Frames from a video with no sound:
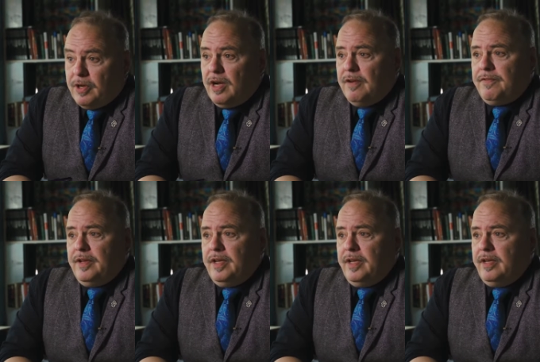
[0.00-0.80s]

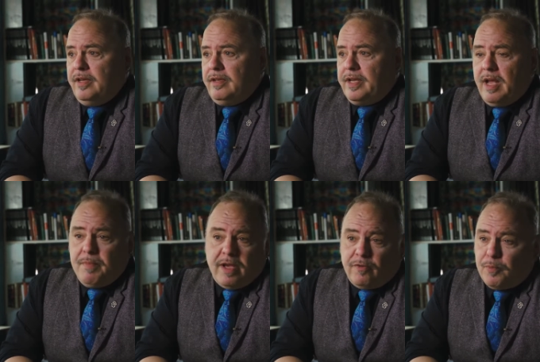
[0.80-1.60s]
coffee,
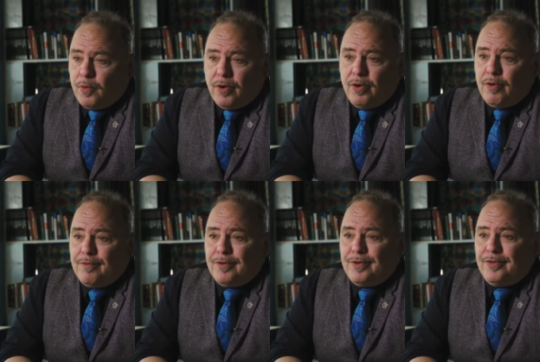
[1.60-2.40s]
Chemex pour
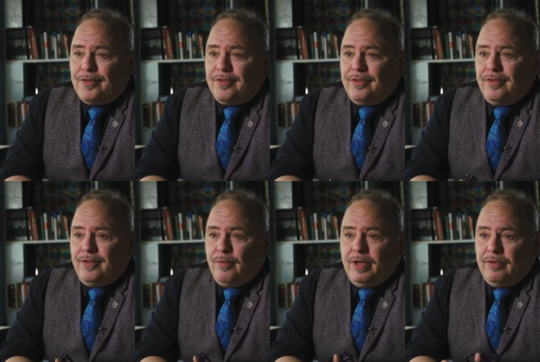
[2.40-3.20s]
overs.
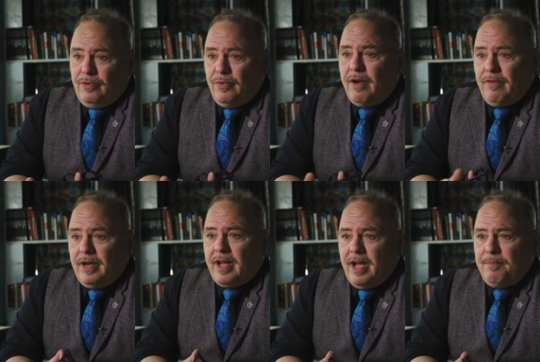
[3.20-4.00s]
We do every
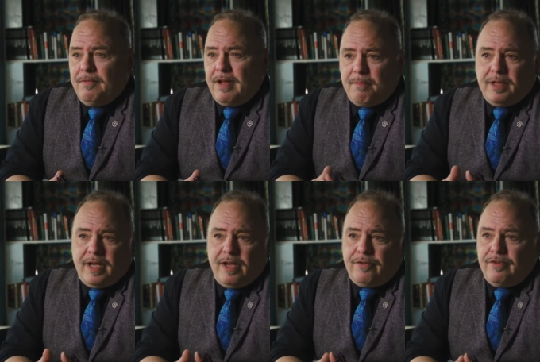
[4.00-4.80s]
type of
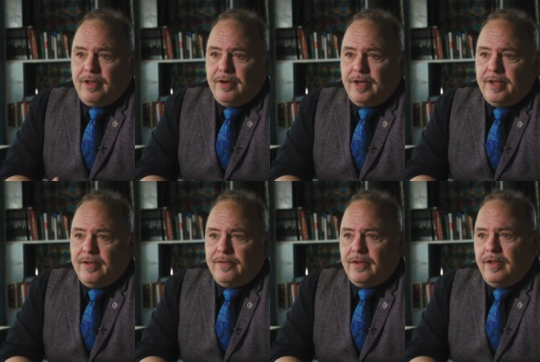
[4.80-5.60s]
application there
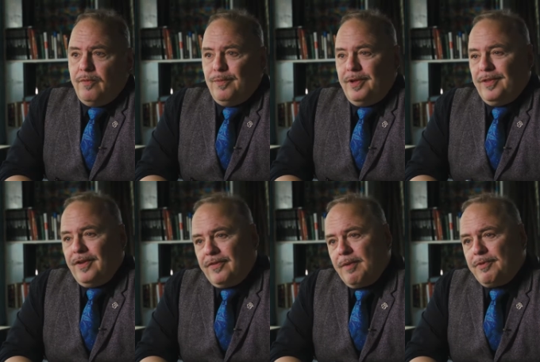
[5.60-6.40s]
is, with the
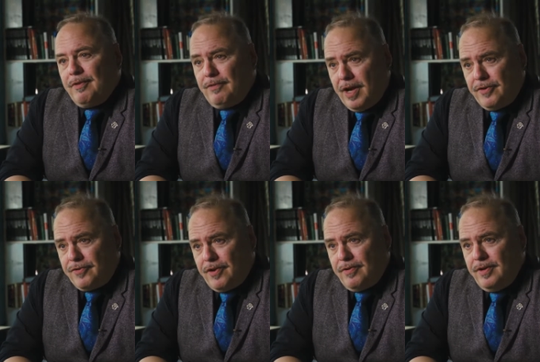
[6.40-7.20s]
exception of
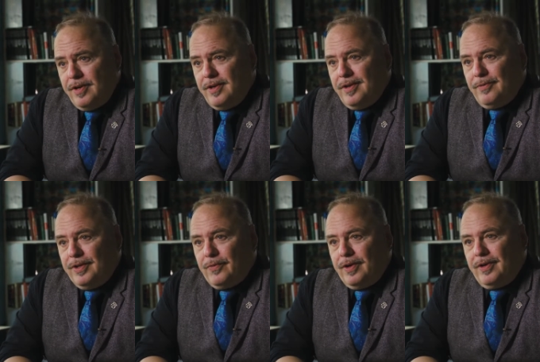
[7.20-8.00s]
nitro,
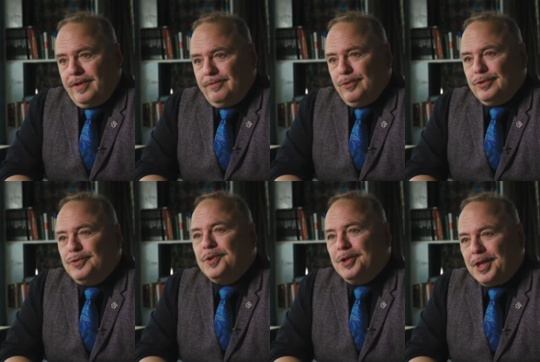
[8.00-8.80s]
which
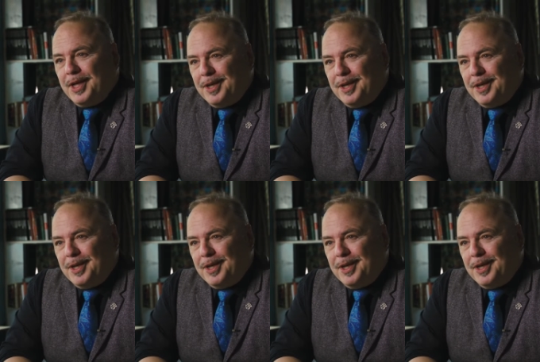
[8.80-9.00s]
we're looking